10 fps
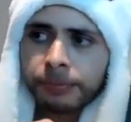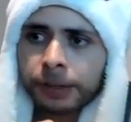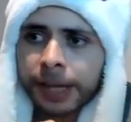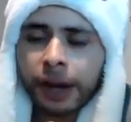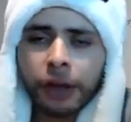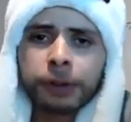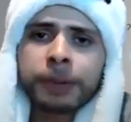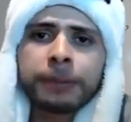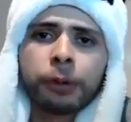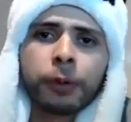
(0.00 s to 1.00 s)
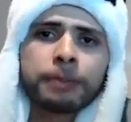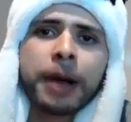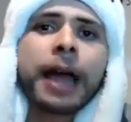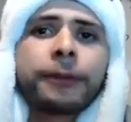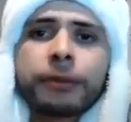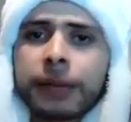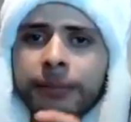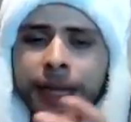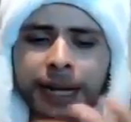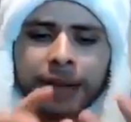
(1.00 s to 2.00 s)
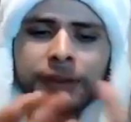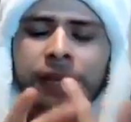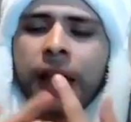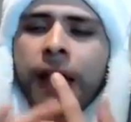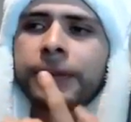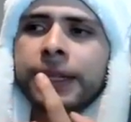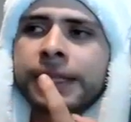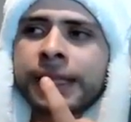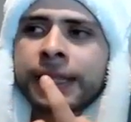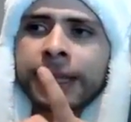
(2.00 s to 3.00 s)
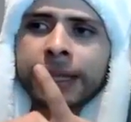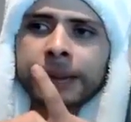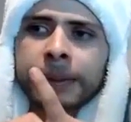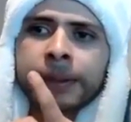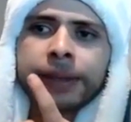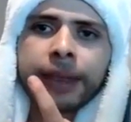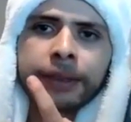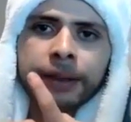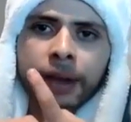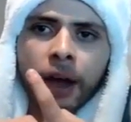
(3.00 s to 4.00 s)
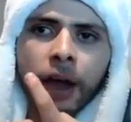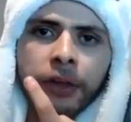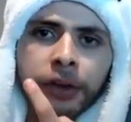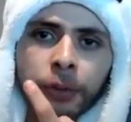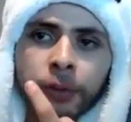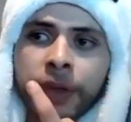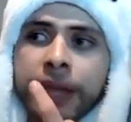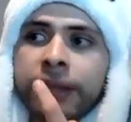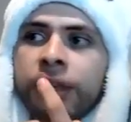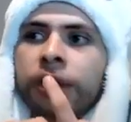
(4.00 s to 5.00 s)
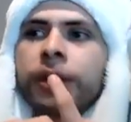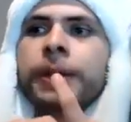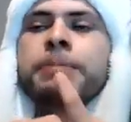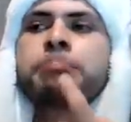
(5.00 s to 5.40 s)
other people would buy from them. They didn't have the confidence to think that, they could,